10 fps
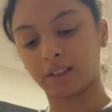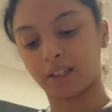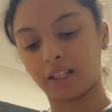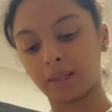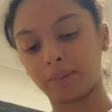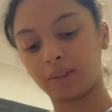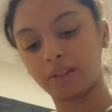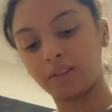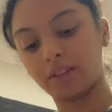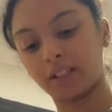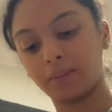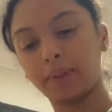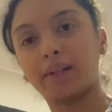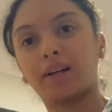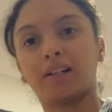I'm also trying to be
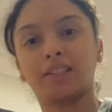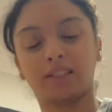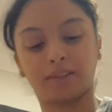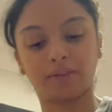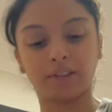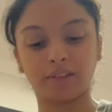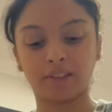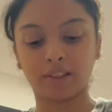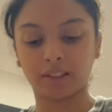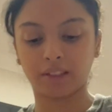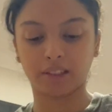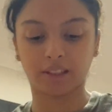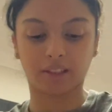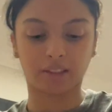cost efficient.